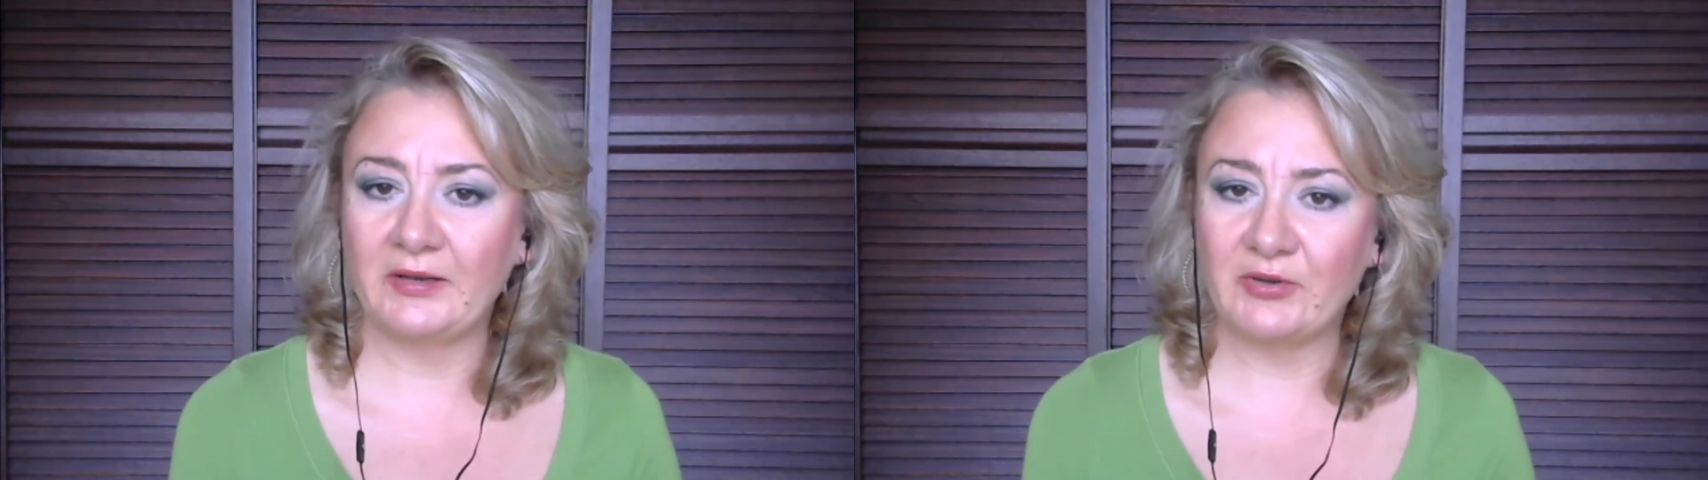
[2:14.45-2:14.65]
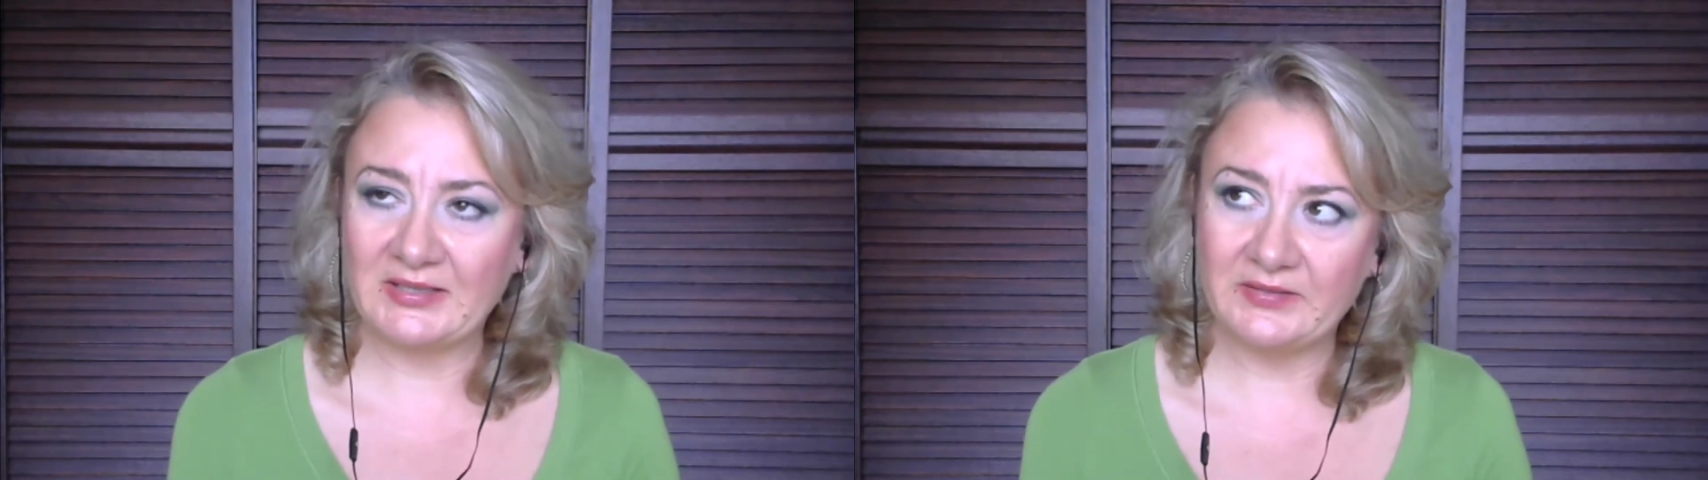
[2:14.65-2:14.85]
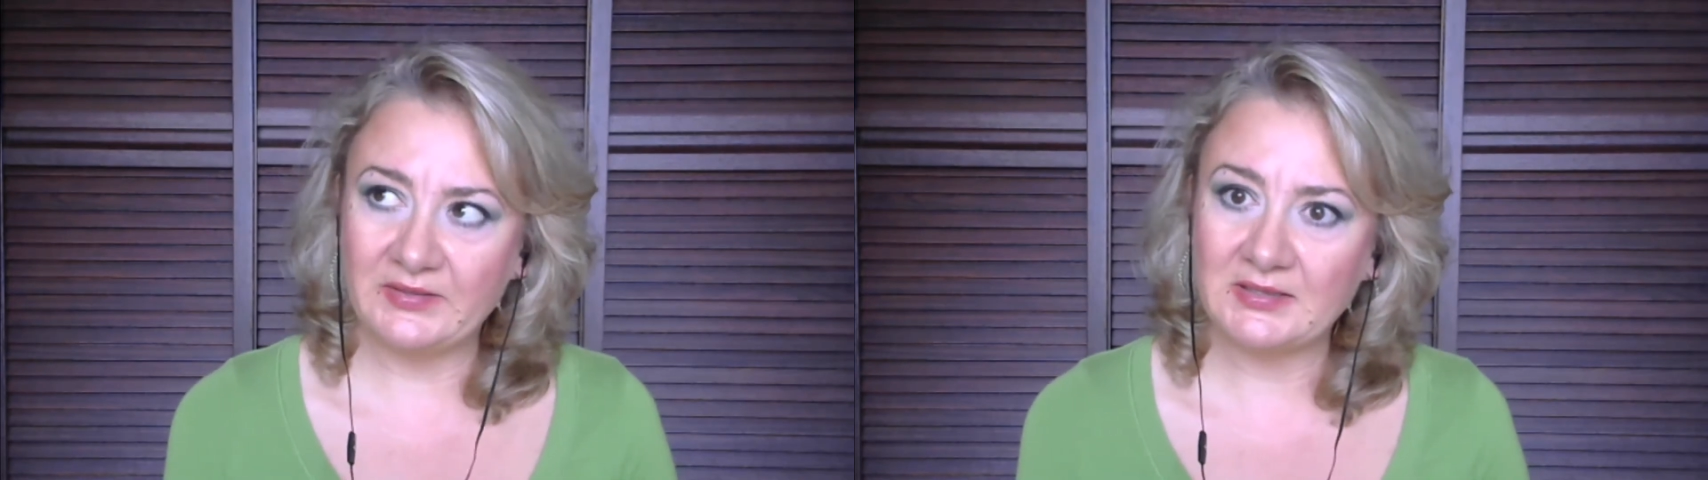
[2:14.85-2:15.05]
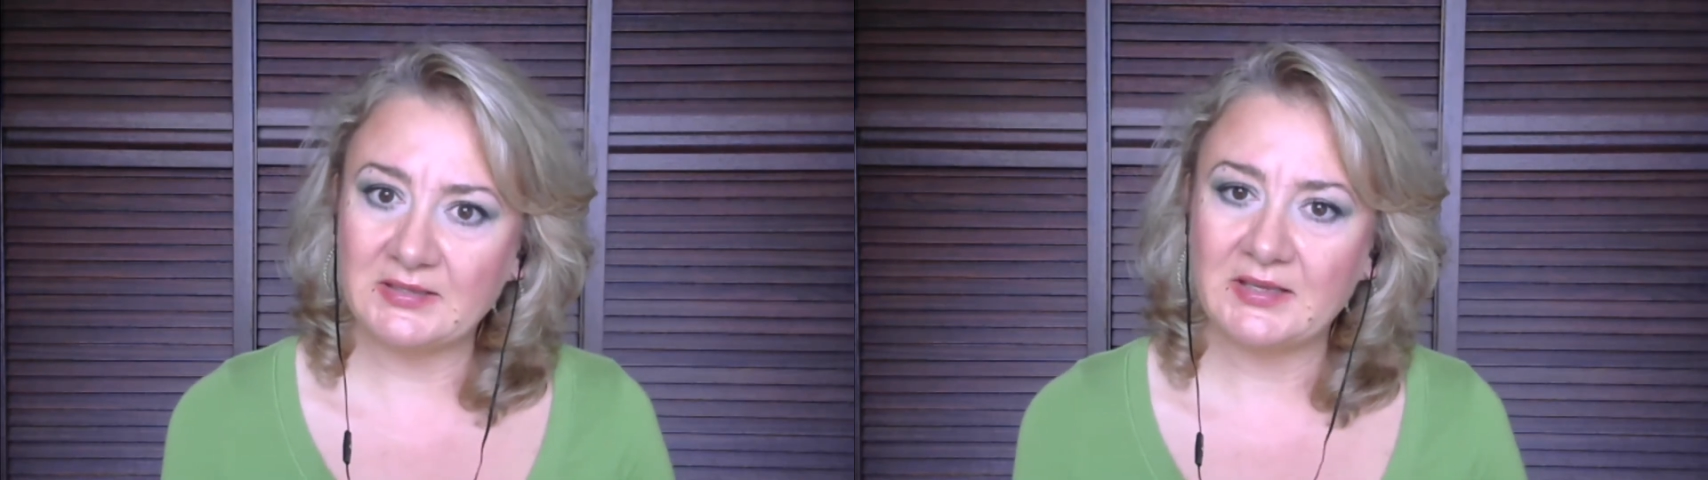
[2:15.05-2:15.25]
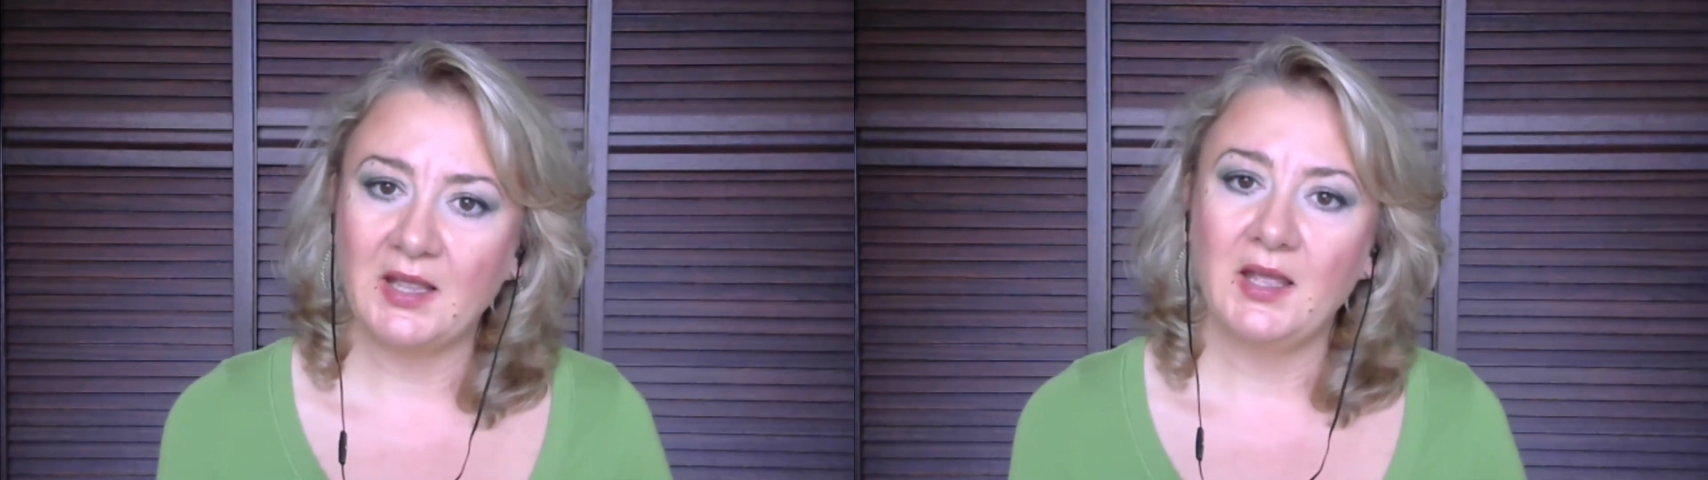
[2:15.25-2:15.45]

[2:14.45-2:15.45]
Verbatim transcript: aggressiveness,